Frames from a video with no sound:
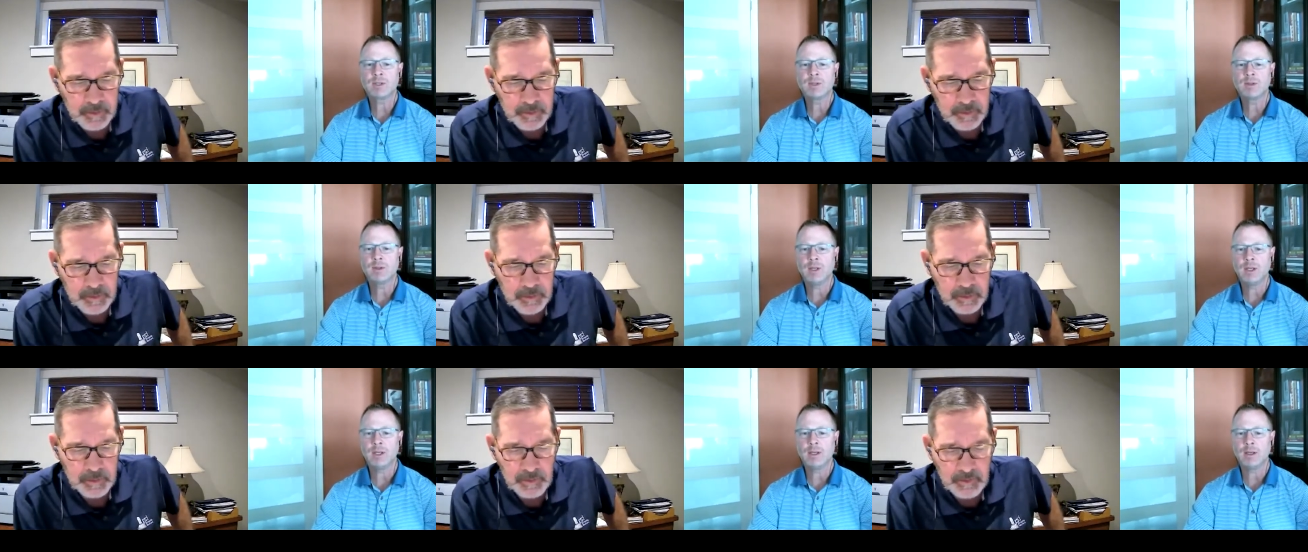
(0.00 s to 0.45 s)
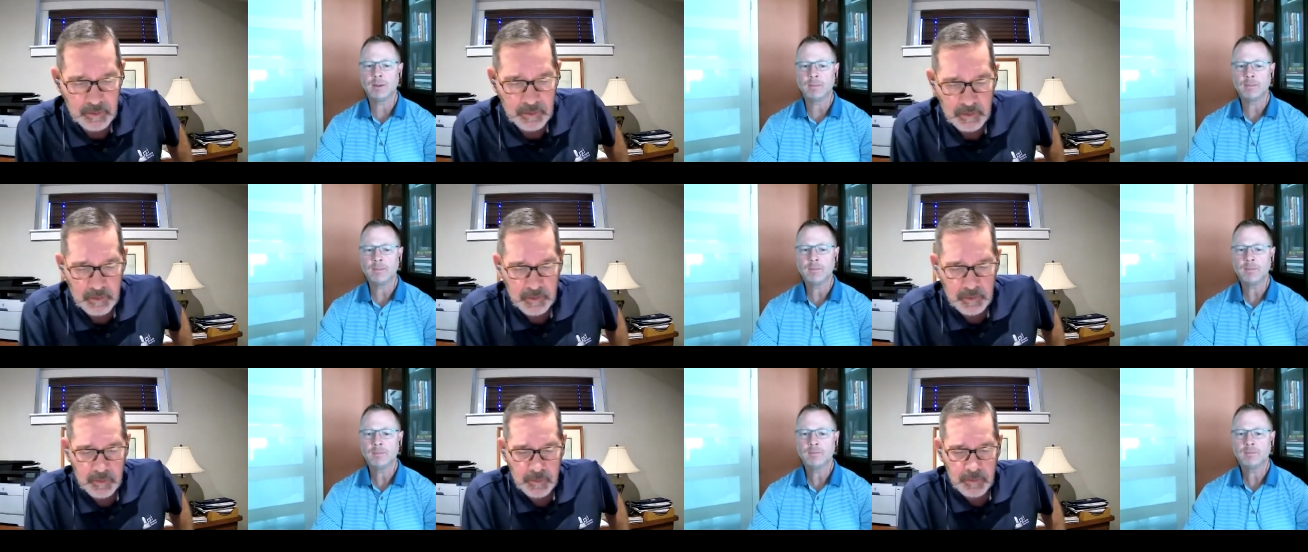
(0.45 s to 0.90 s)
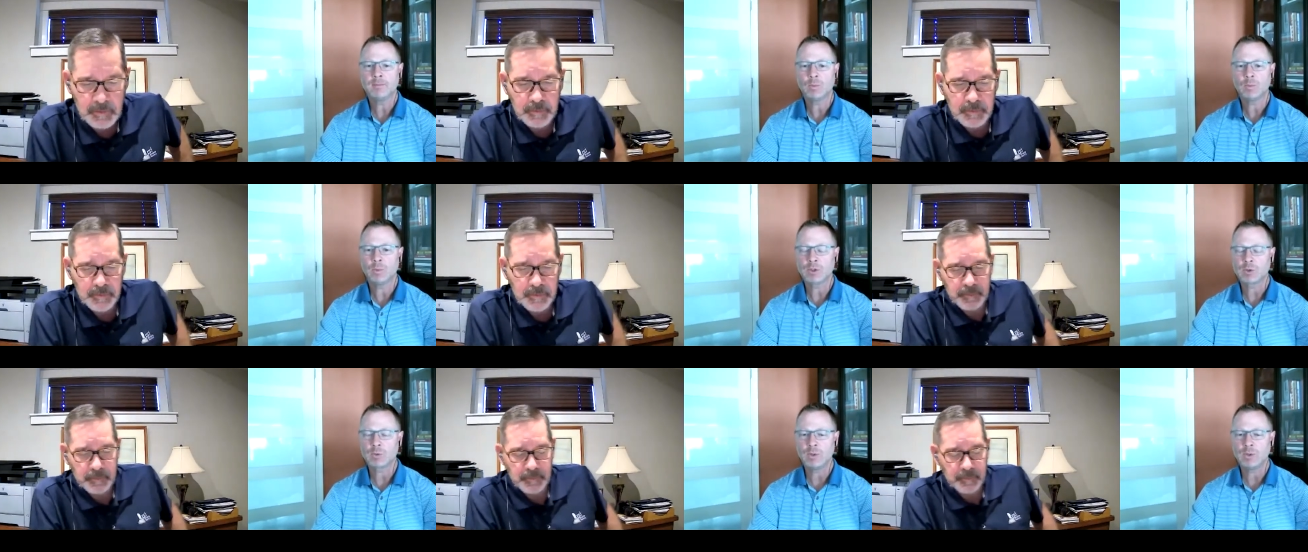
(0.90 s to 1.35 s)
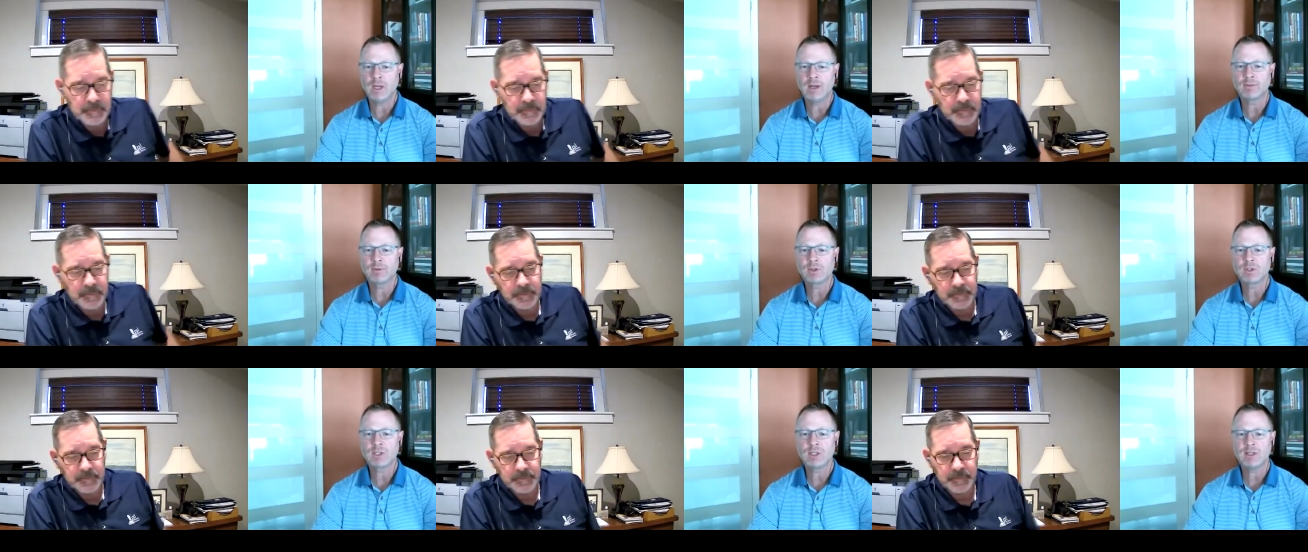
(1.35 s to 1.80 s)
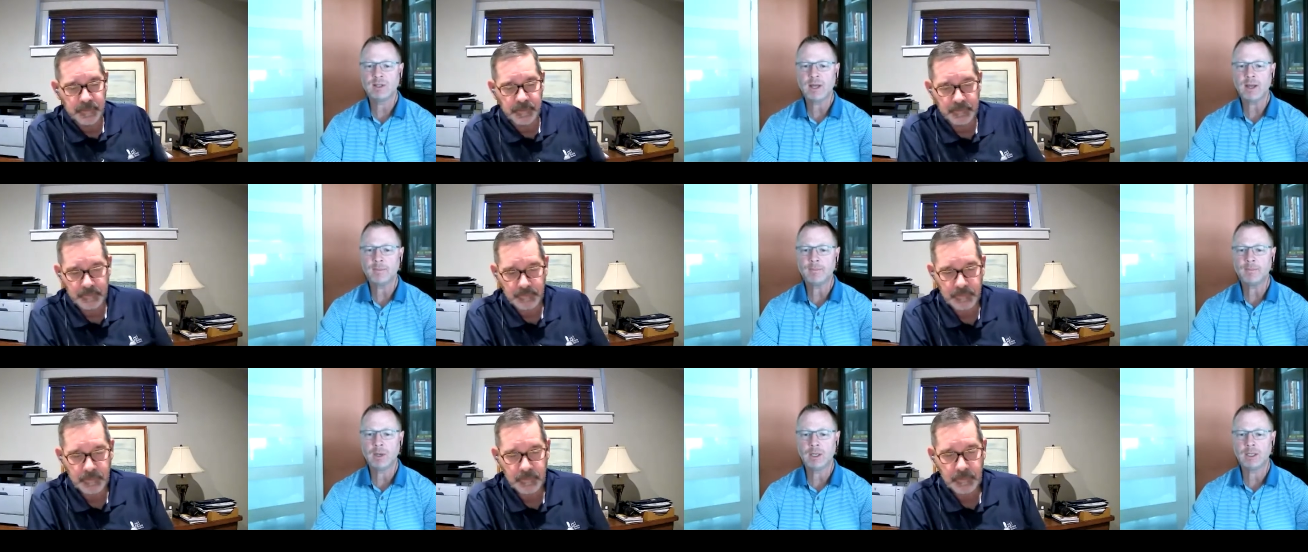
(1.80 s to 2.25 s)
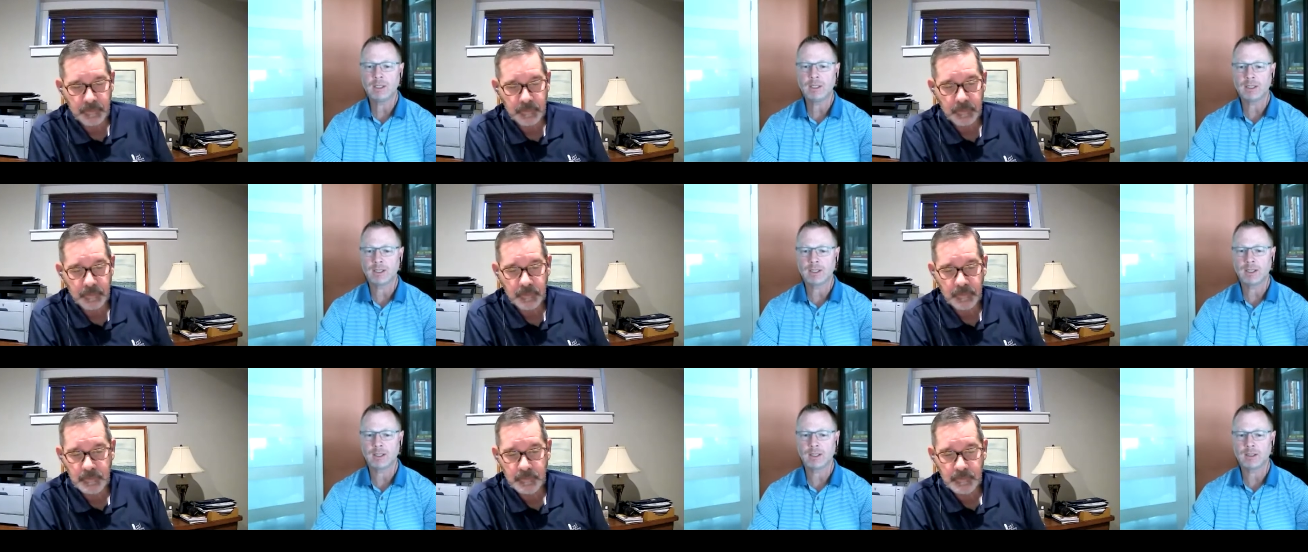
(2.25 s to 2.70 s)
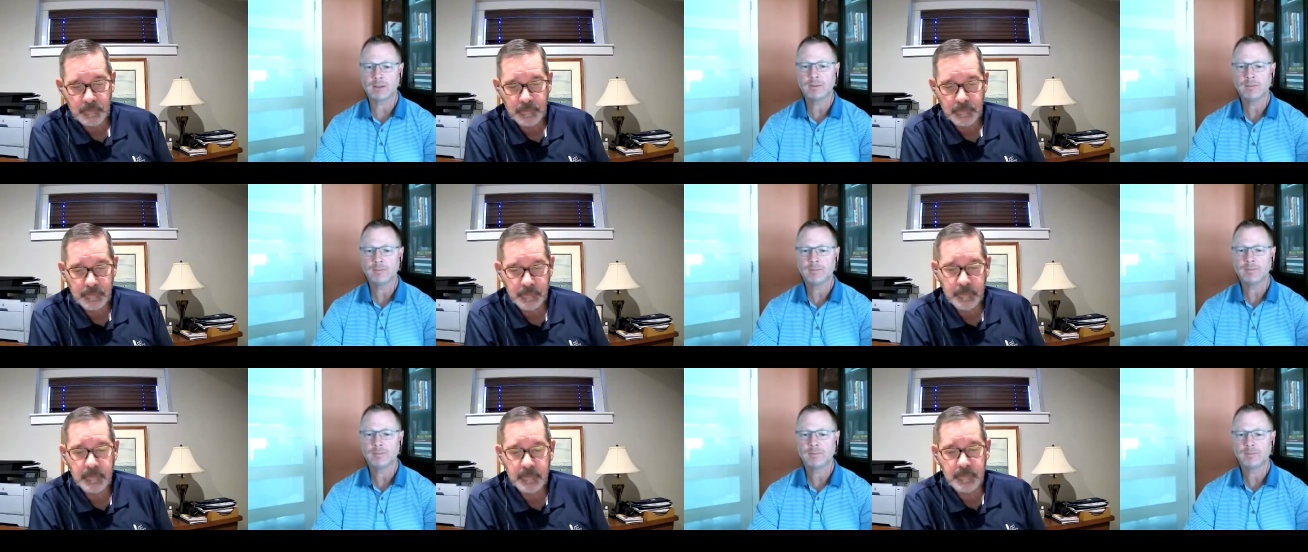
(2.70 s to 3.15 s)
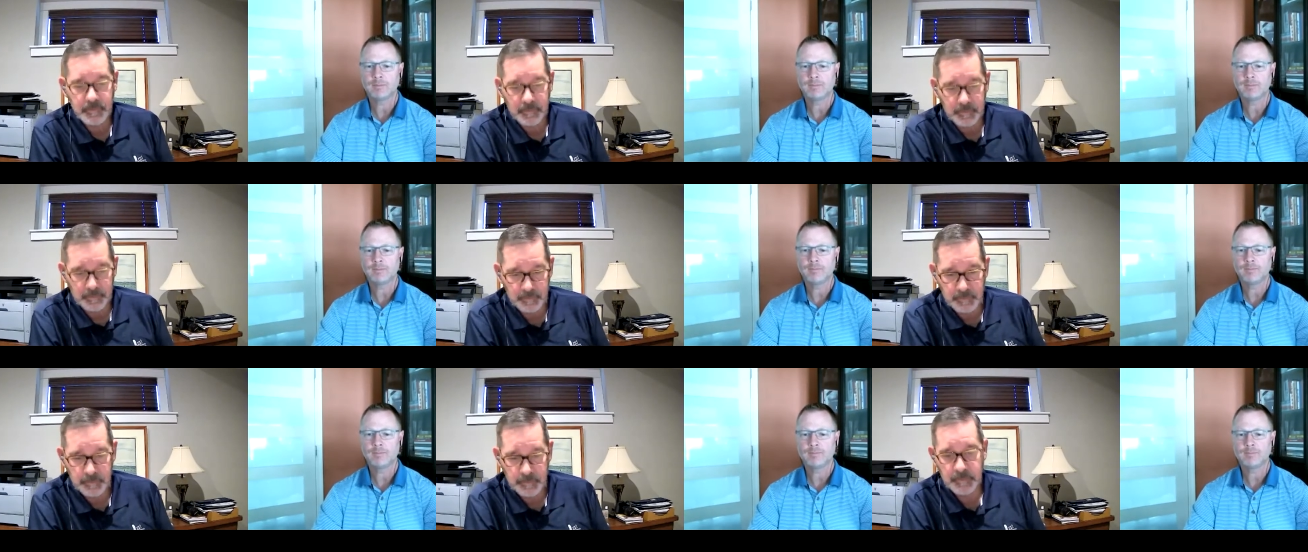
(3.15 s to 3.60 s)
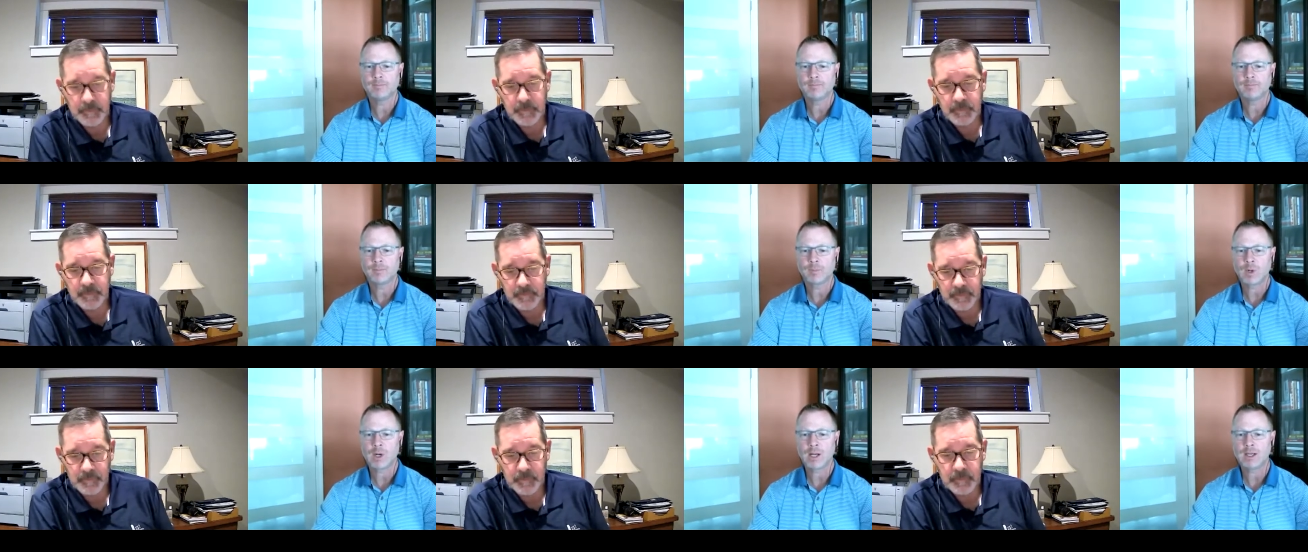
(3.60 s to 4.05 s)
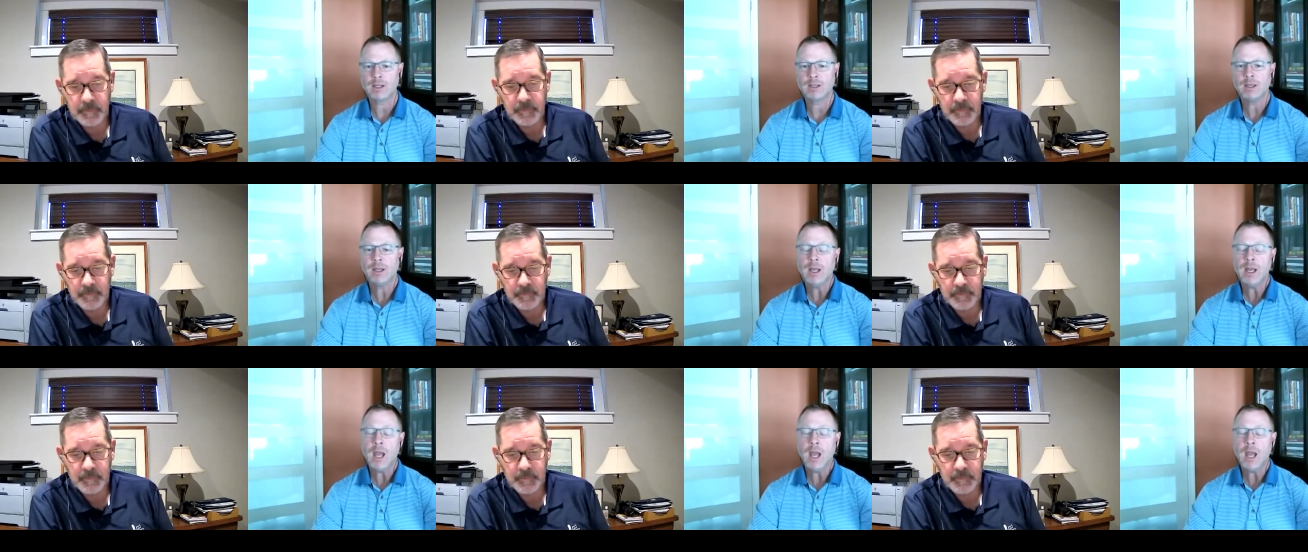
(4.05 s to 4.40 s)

Speaker 1: to them, which we never see that money again right?